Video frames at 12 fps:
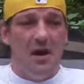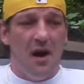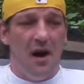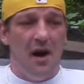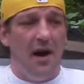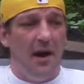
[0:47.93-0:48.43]

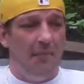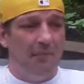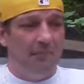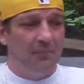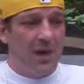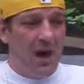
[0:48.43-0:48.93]

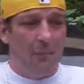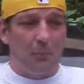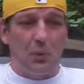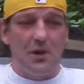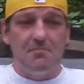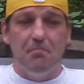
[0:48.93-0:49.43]
I'm
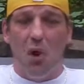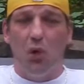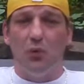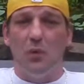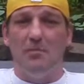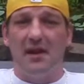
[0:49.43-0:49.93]
pretty
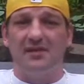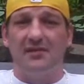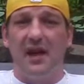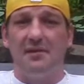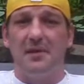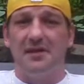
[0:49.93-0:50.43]
bold with my
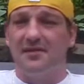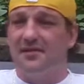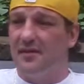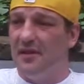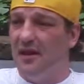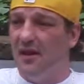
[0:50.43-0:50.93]

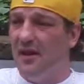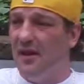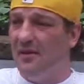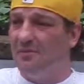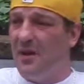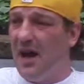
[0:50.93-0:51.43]
statements.
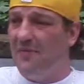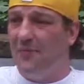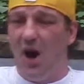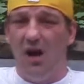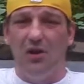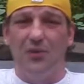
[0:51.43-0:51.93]
I
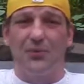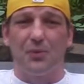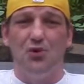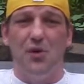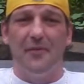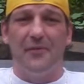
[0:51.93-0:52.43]
follow
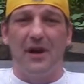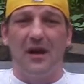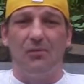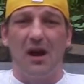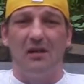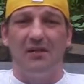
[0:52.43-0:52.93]
through. I
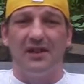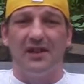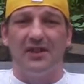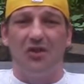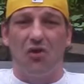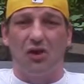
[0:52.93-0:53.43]
very rarely
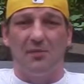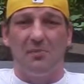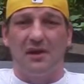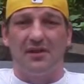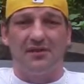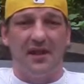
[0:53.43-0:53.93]
get an
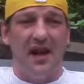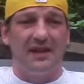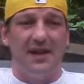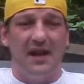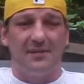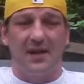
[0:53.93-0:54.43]
argument, because 9
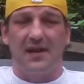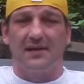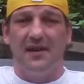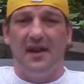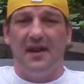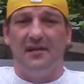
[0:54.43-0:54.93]
times out of
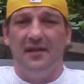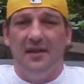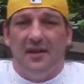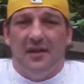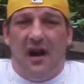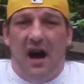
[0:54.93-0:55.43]
10,
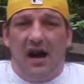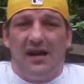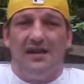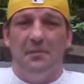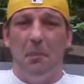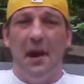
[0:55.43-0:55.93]
I
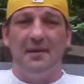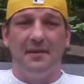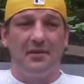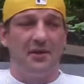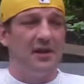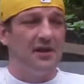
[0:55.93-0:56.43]
hit a
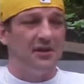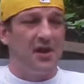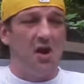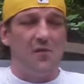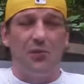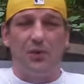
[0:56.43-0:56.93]
button or hit a
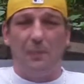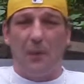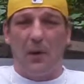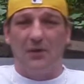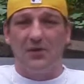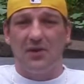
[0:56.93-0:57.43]
nerve with a
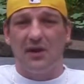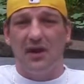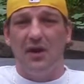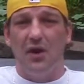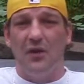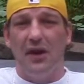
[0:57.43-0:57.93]
person and
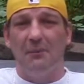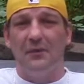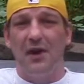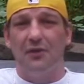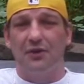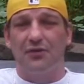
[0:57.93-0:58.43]
they know that I'm
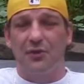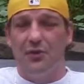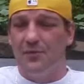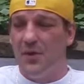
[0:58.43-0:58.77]
telling the truth.